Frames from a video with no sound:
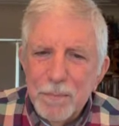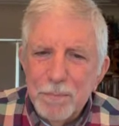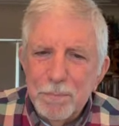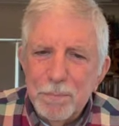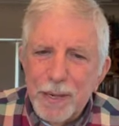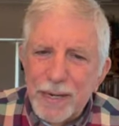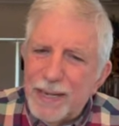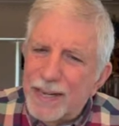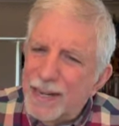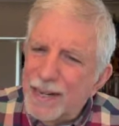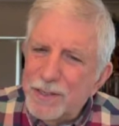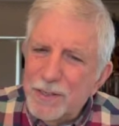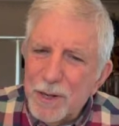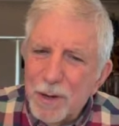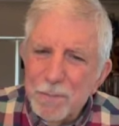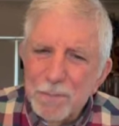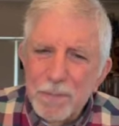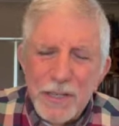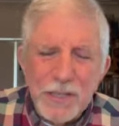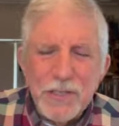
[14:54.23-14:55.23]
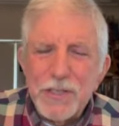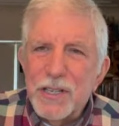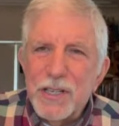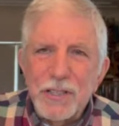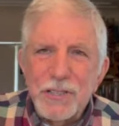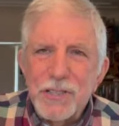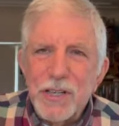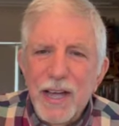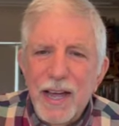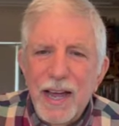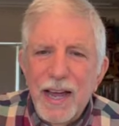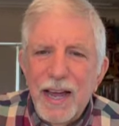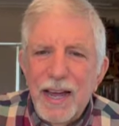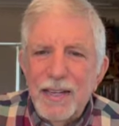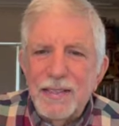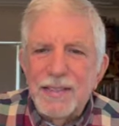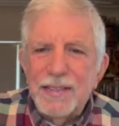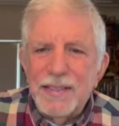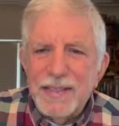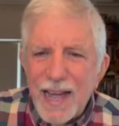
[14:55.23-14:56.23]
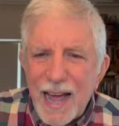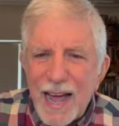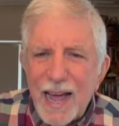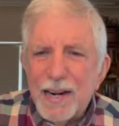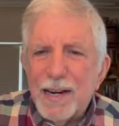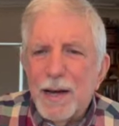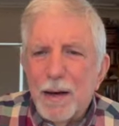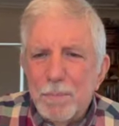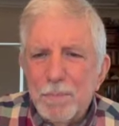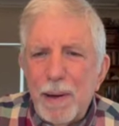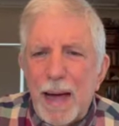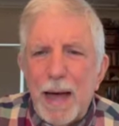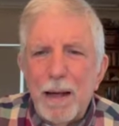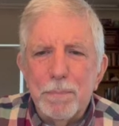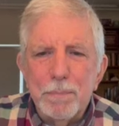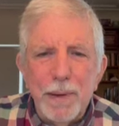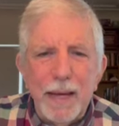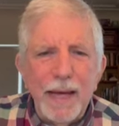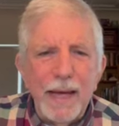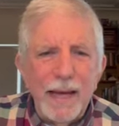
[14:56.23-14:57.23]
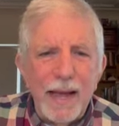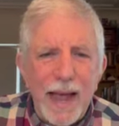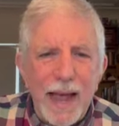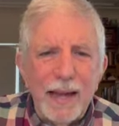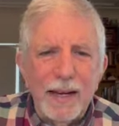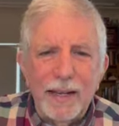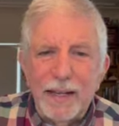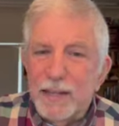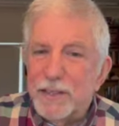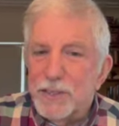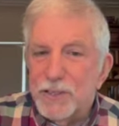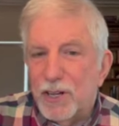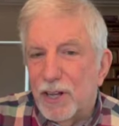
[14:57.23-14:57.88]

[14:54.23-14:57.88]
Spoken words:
But again, don't miss this. It's not about being aliens,